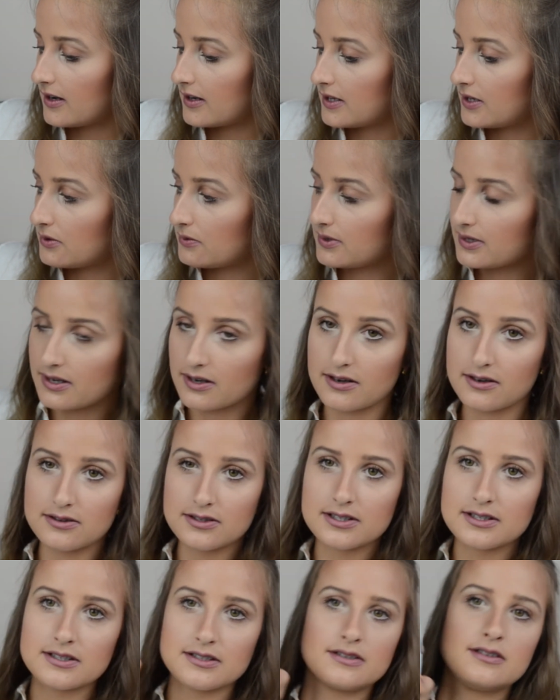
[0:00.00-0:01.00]
Here we go.
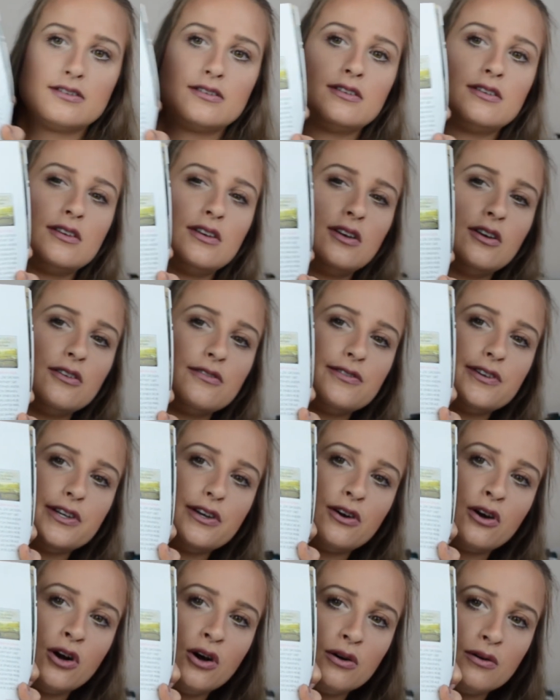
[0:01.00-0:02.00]
For
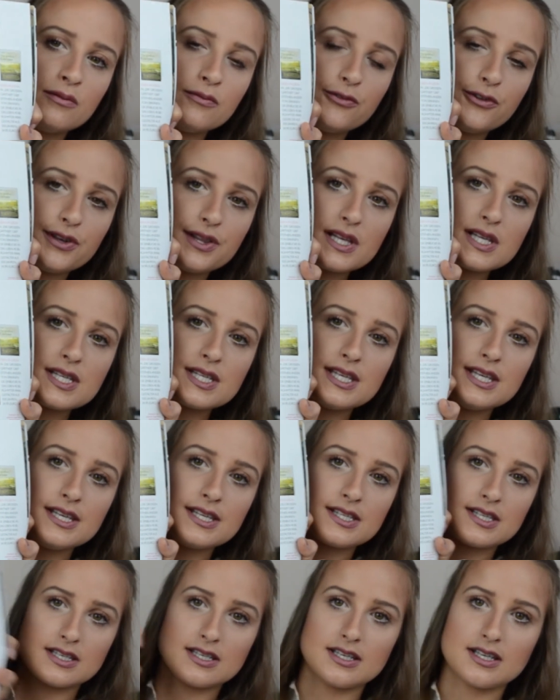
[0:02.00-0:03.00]
your home for the
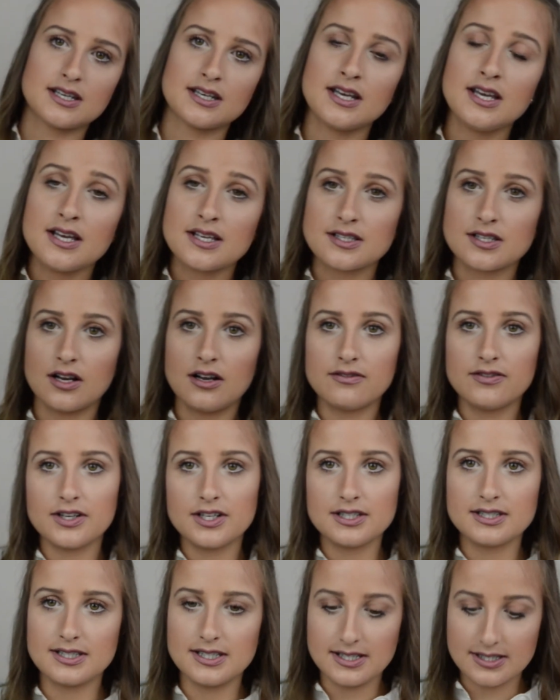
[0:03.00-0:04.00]
season. It's all
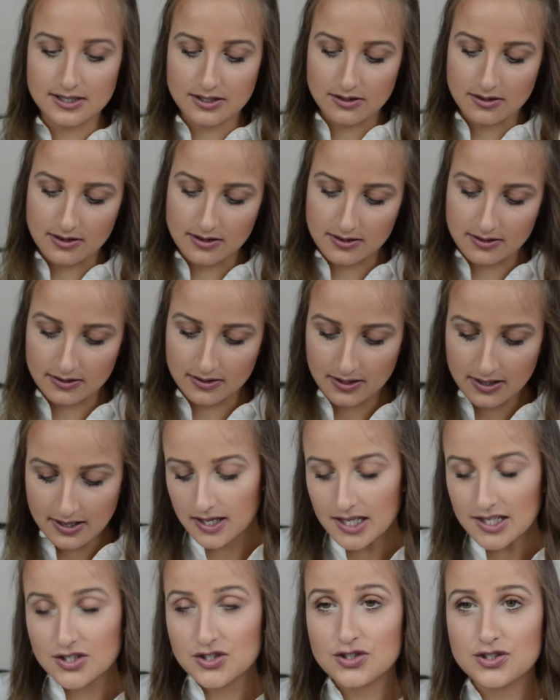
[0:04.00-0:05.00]
very seasonal.
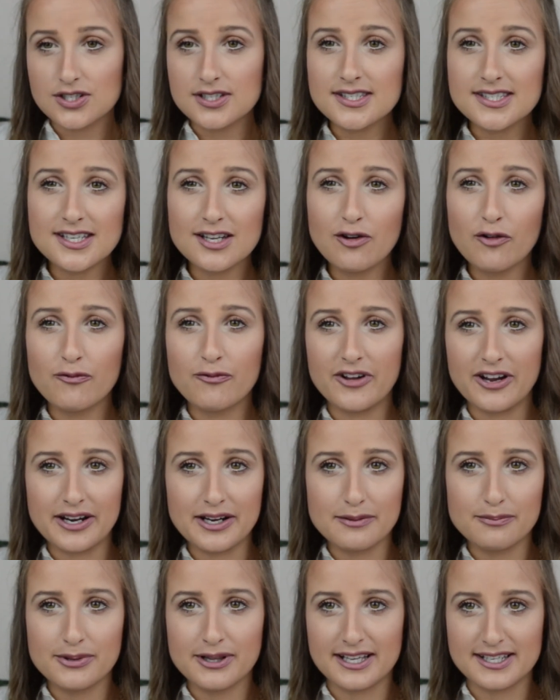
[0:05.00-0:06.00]
It's just a
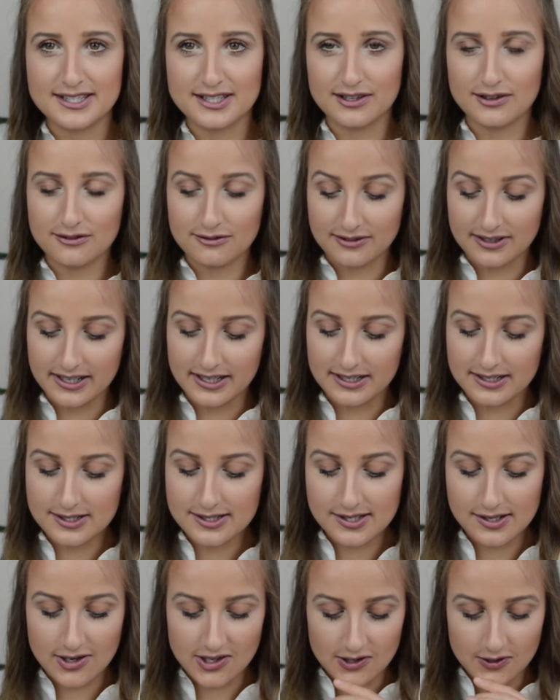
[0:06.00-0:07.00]
very pleasant read.
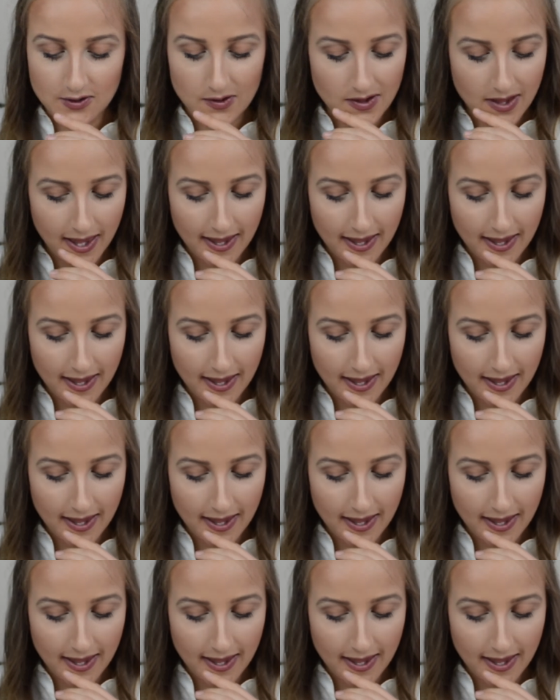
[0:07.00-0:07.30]
So